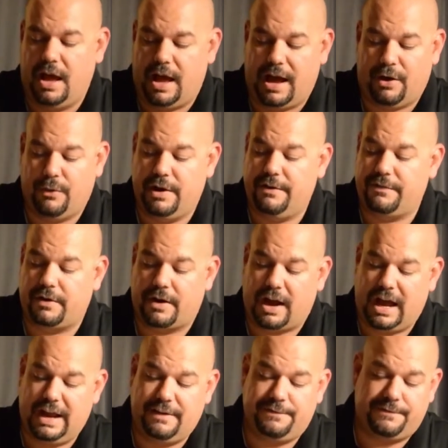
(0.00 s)
However,
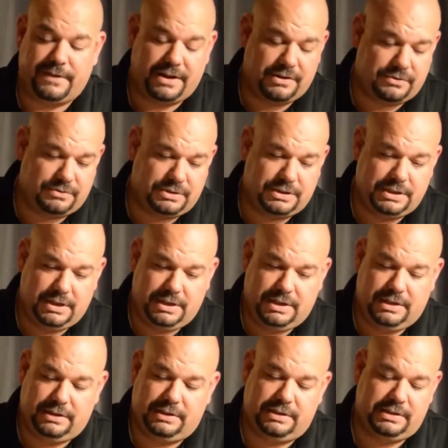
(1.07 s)
I have found
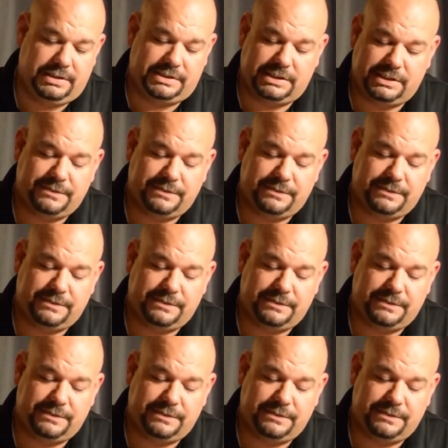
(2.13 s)
this